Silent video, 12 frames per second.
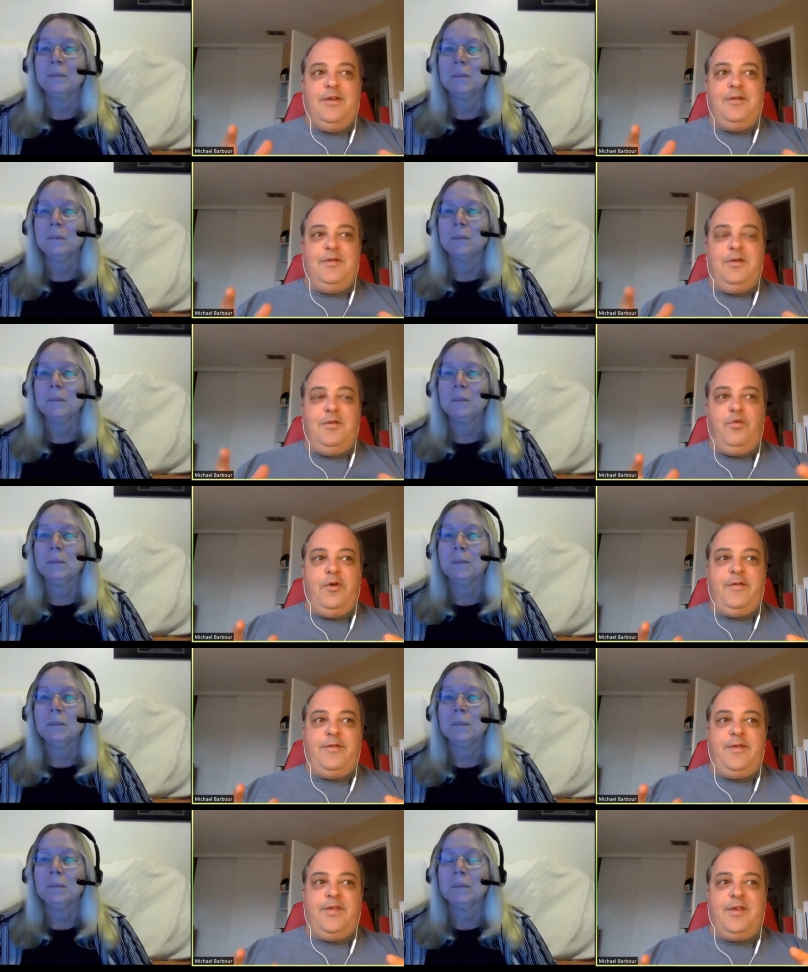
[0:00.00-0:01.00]
Speaker 1: you know, one of
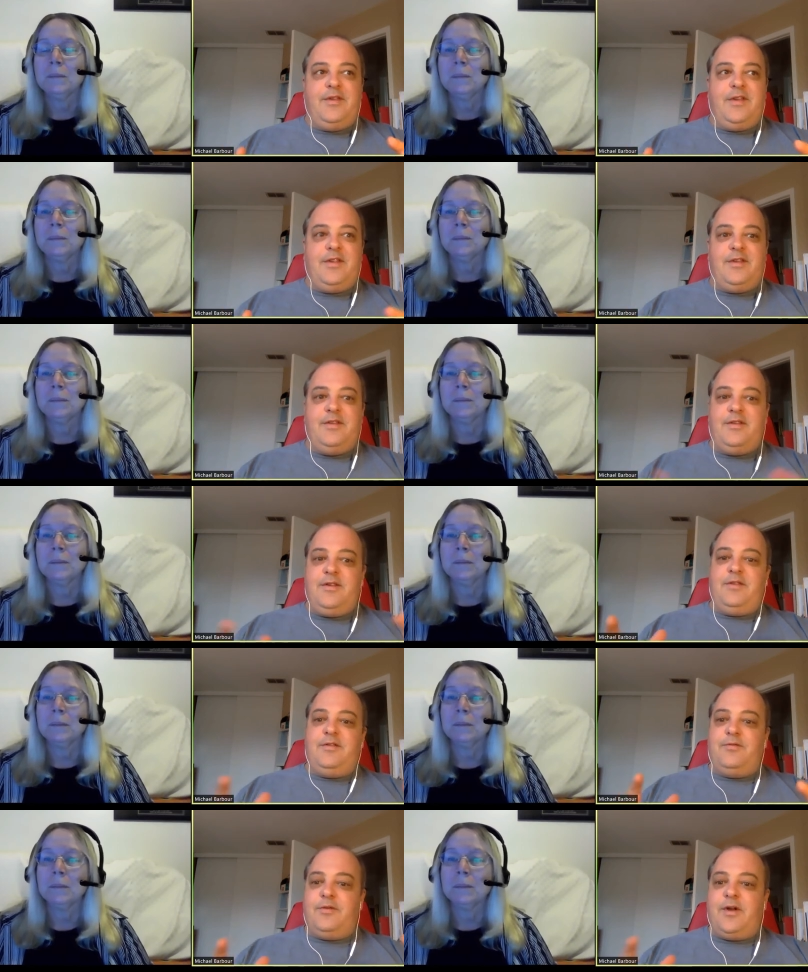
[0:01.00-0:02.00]
the things that's
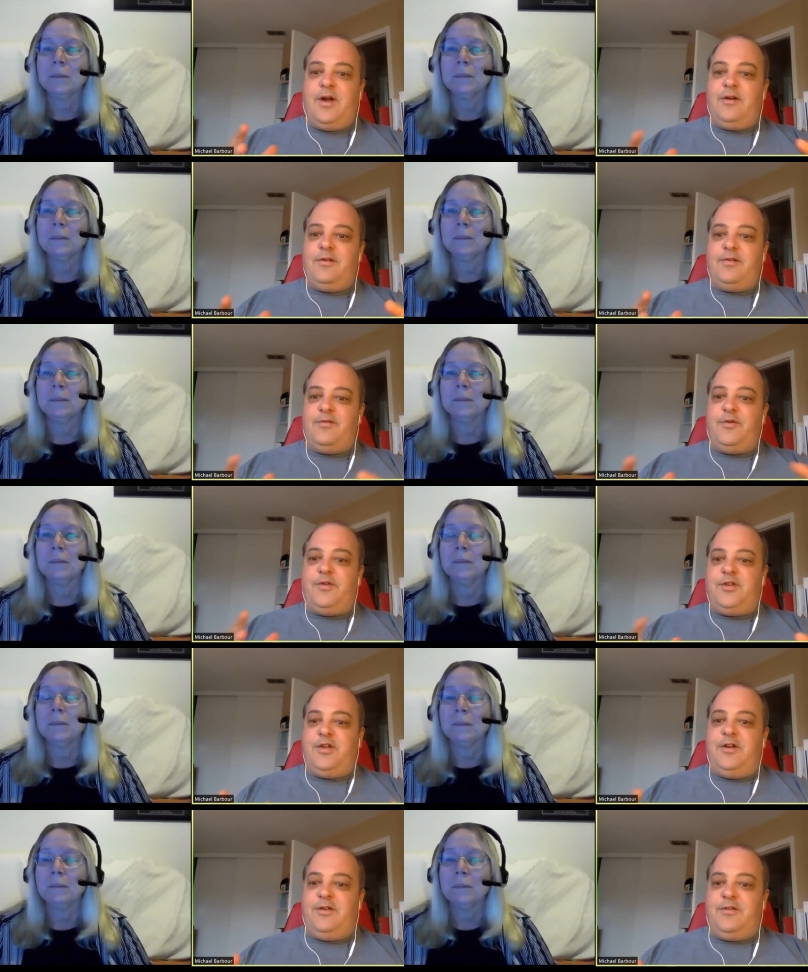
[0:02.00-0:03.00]
consistent regardless of what
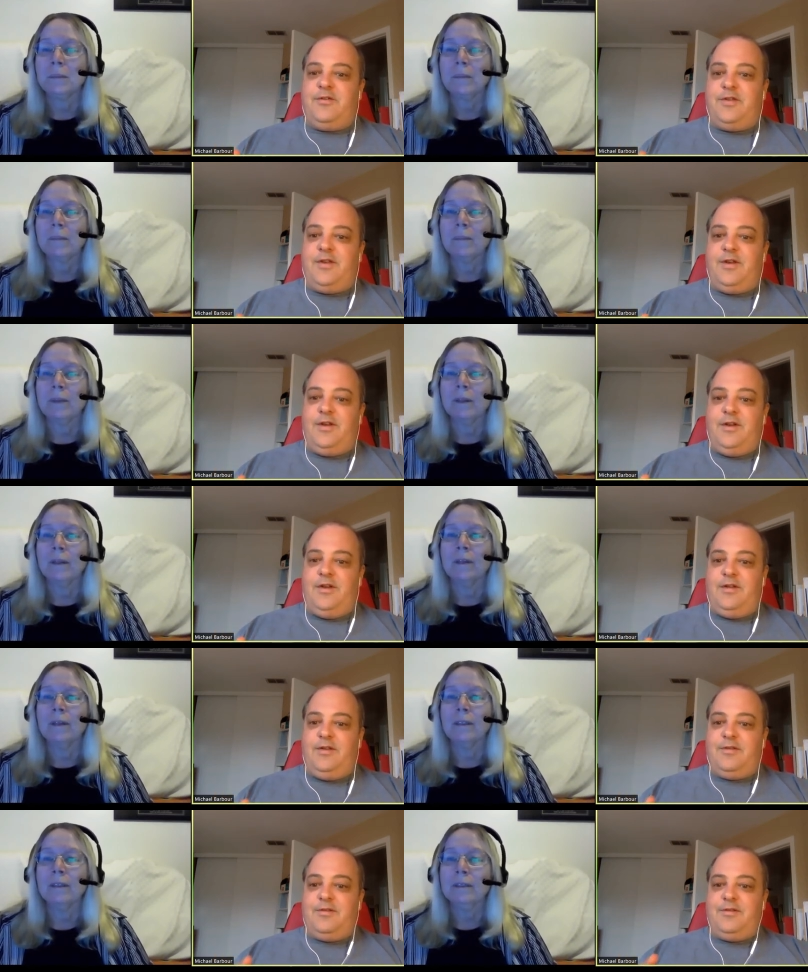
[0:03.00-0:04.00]
chair you're sitting in
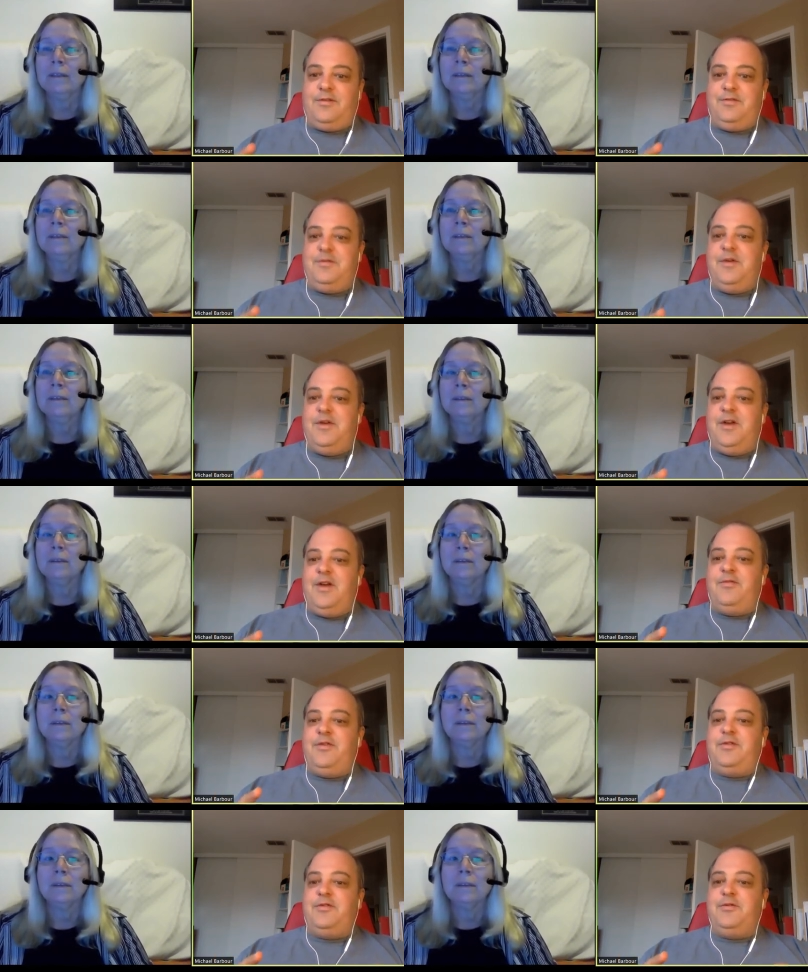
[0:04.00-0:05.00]
is you,
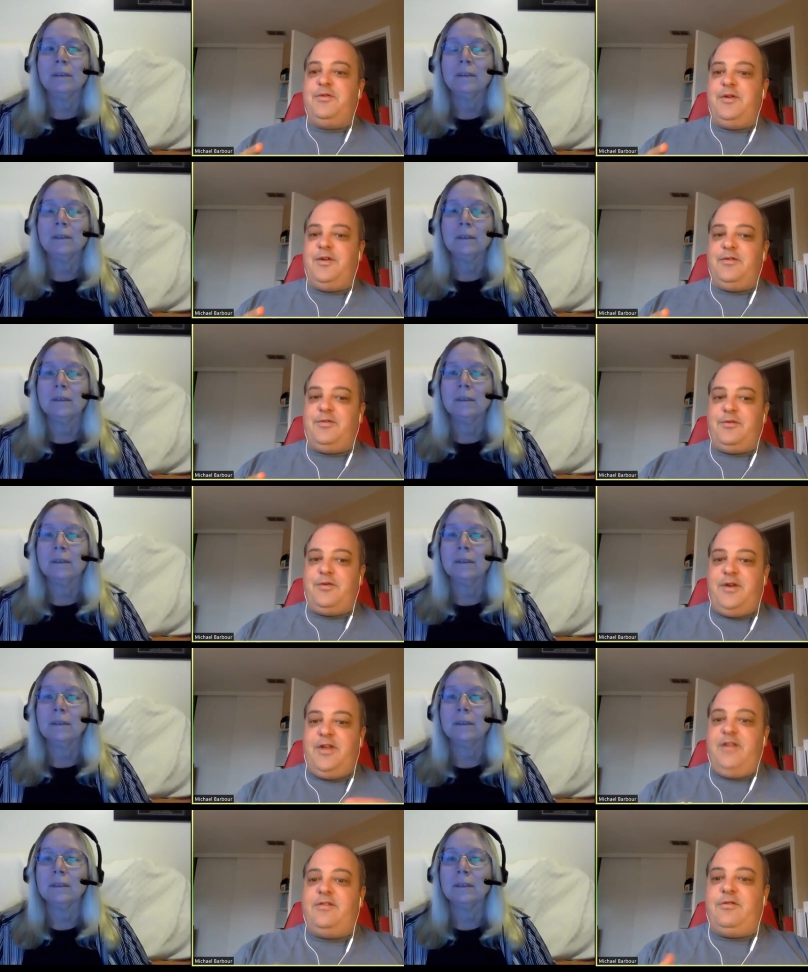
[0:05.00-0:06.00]
every school year sort of
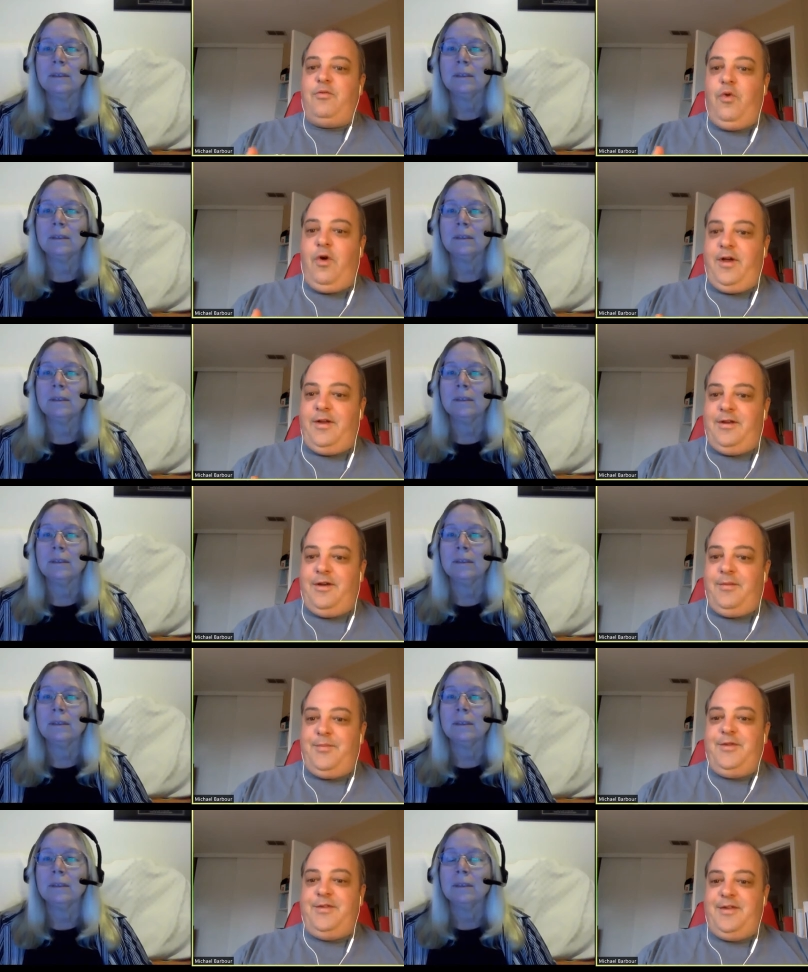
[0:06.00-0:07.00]
needs to wind
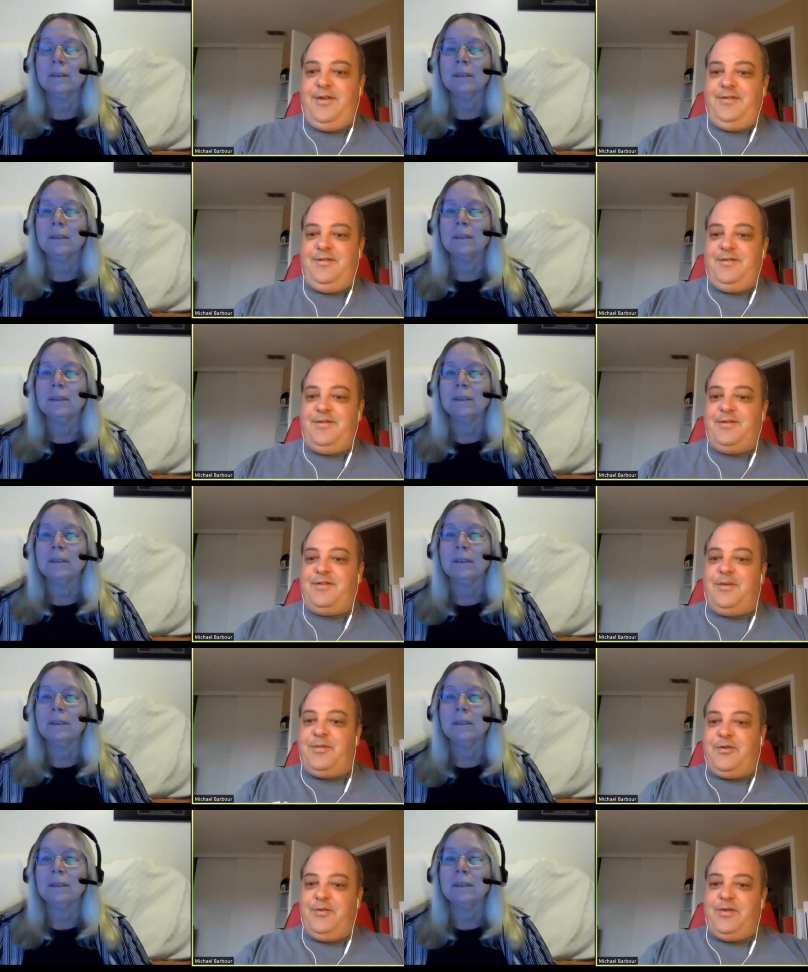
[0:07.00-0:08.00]
up, and then the
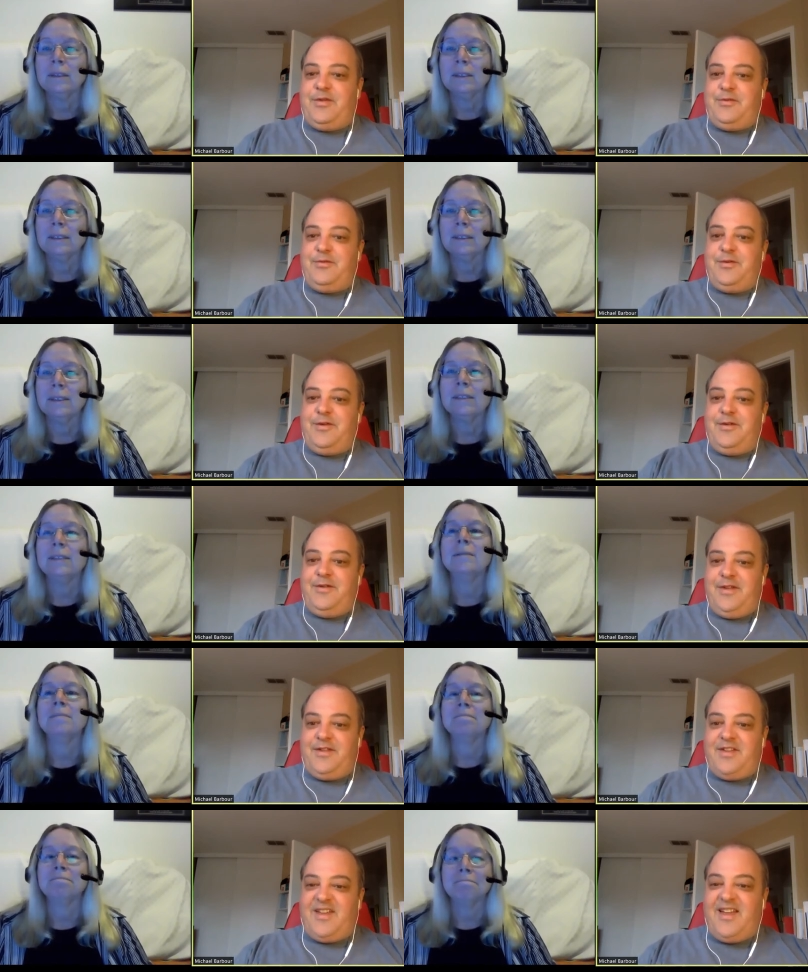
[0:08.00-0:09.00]
subsequent school year
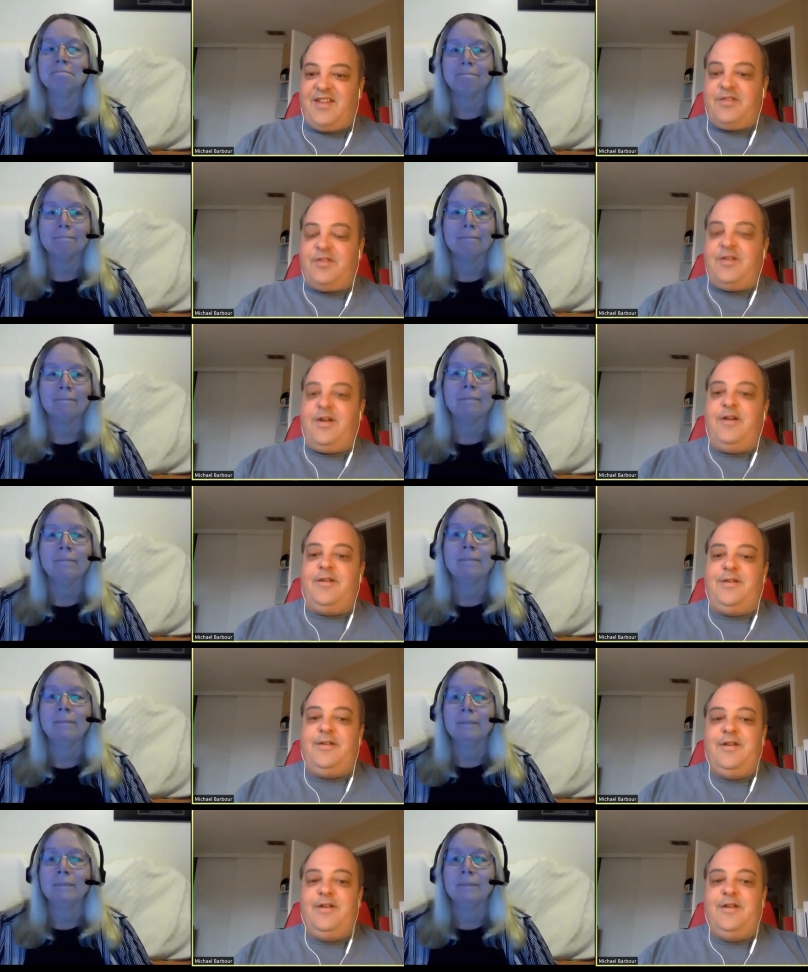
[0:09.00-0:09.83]
needs to get started.